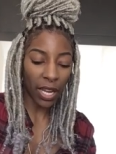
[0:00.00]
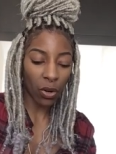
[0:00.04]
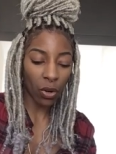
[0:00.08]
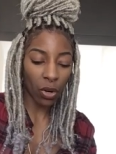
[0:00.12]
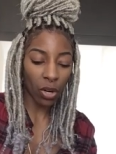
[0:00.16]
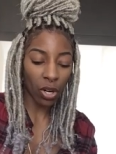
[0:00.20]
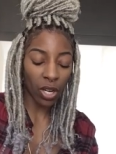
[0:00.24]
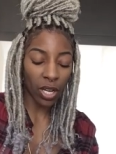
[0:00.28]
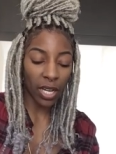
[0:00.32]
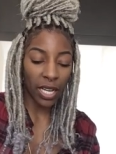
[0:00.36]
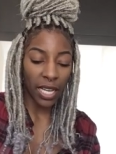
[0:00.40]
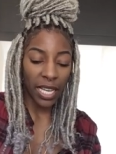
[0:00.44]

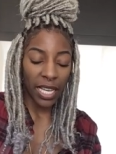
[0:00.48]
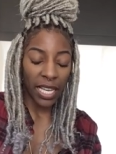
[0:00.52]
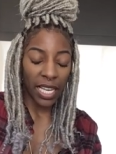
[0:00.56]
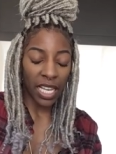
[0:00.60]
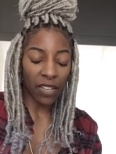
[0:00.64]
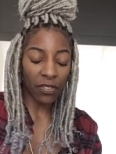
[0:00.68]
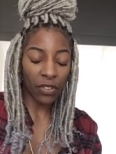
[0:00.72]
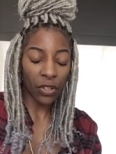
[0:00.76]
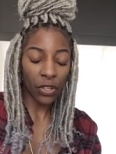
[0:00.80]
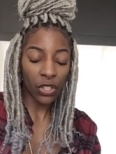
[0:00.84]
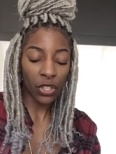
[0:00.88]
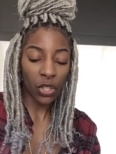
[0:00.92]
Or
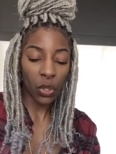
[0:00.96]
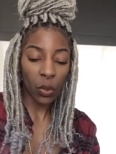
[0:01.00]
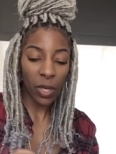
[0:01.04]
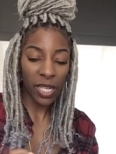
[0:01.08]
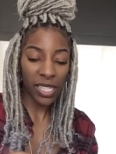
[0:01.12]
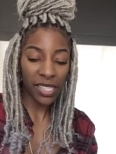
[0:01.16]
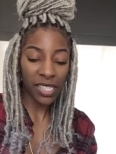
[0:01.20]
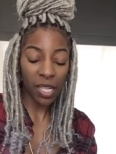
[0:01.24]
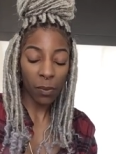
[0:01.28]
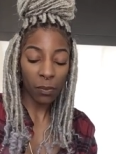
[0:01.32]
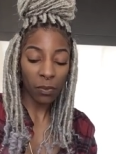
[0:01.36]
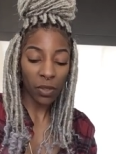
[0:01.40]
if you're doing
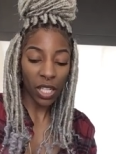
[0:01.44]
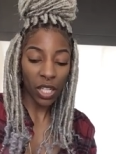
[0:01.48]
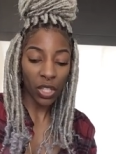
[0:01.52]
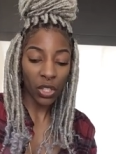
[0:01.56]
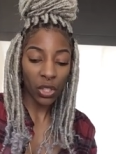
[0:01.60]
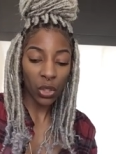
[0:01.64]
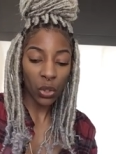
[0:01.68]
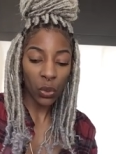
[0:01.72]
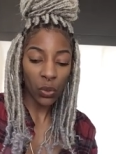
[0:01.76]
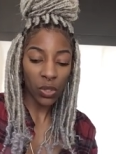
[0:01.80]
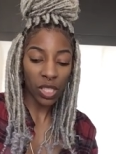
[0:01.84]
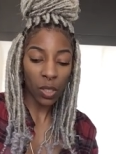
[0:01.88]
something new,